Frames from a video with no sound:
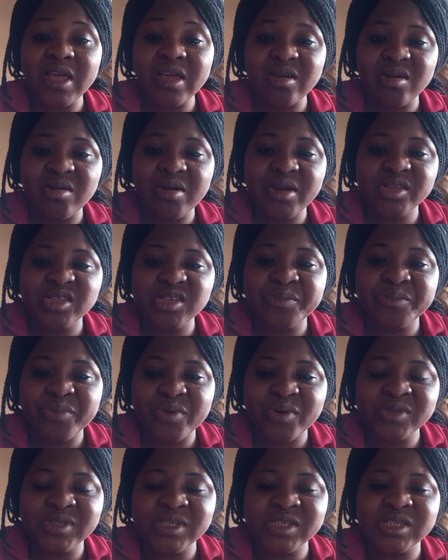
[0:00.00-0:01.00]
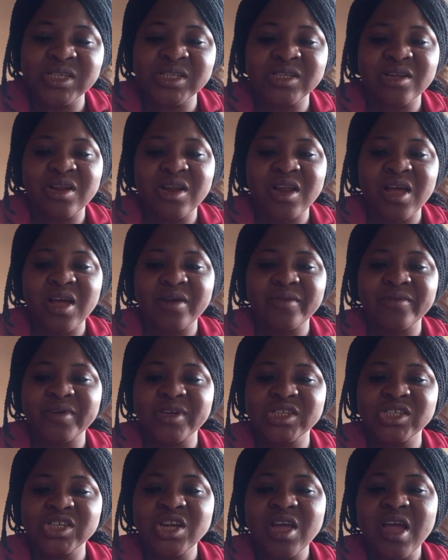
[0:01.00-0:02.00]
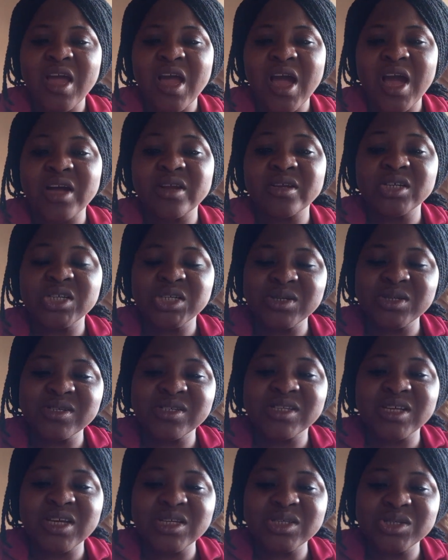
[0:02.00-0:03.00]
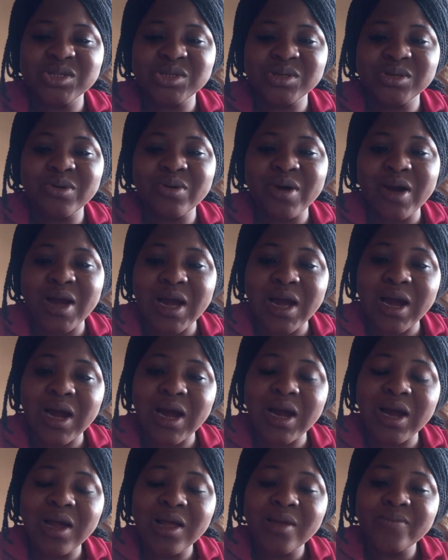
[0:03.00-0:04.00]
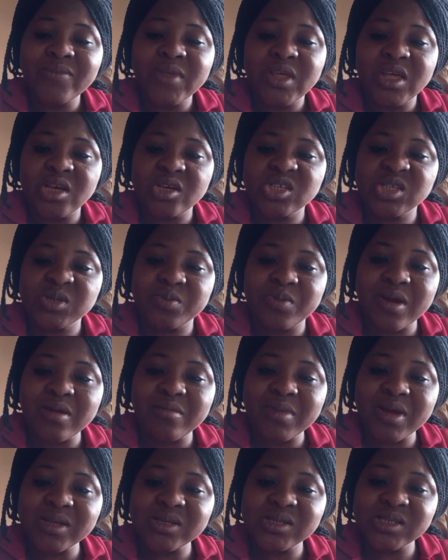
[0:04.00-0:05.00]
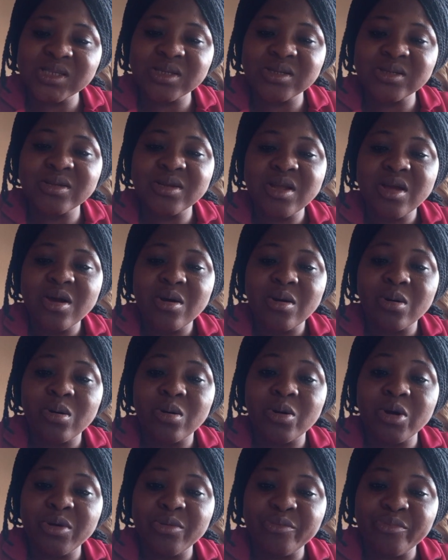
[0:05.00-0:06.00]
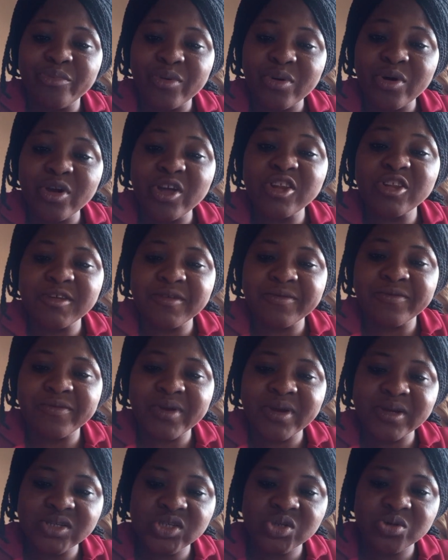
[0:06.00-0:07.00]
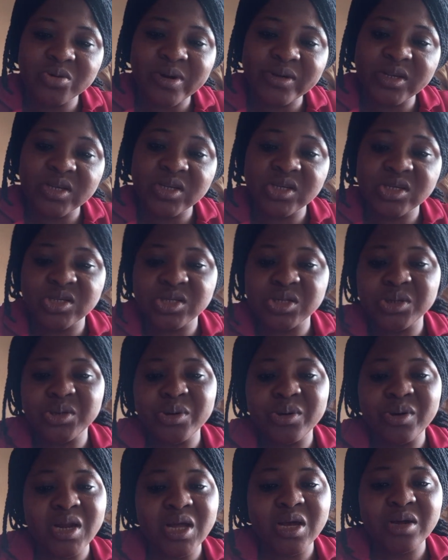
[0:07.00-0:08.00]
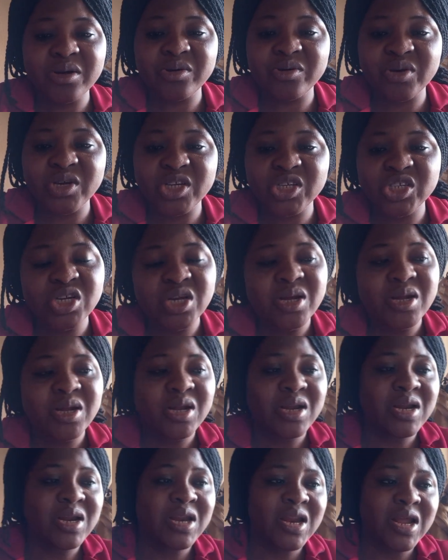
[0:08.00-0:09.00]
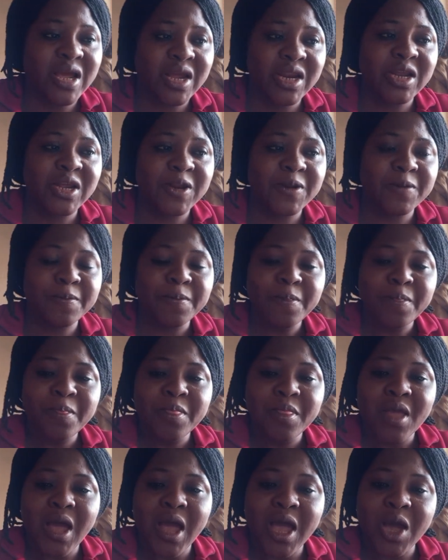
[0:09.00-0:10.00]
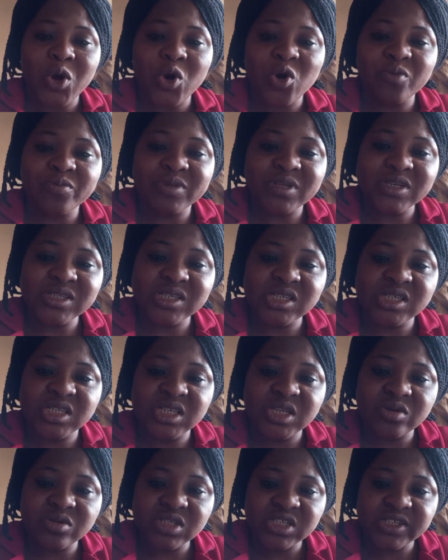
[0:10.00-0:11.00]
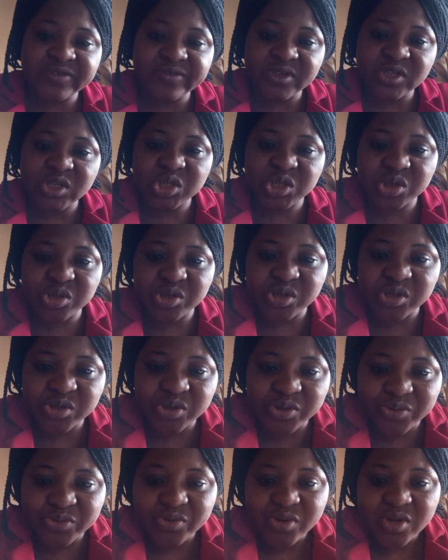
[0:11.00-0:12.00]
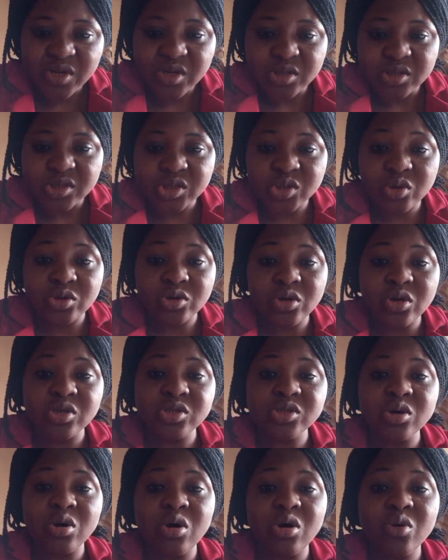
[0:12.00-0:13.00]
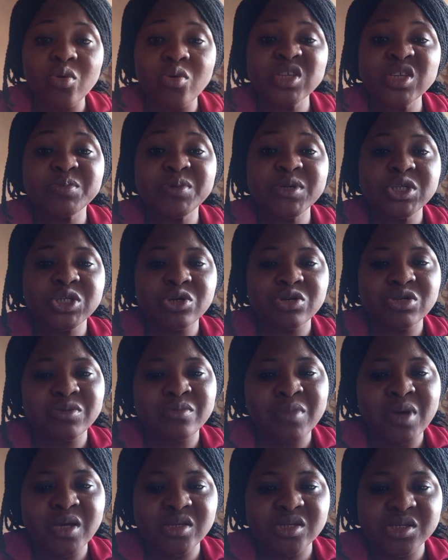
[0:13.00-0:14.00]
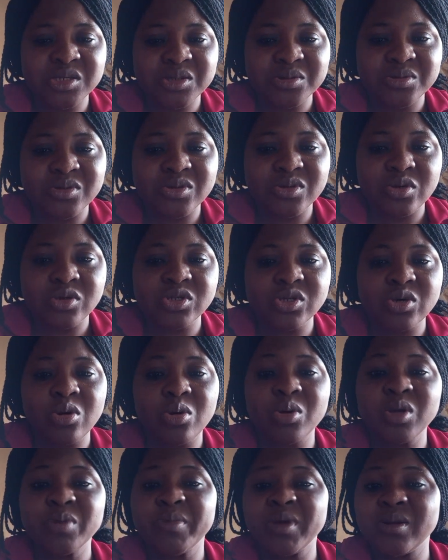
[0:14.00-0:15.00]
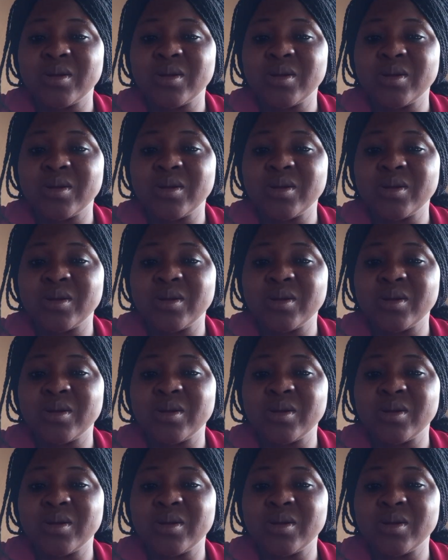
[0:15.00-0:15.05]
creative process in the language, and it shows that you are experimenting or employing different strategies in your language learning. I hope this is useful to you. So don't always be judgmental, don't always be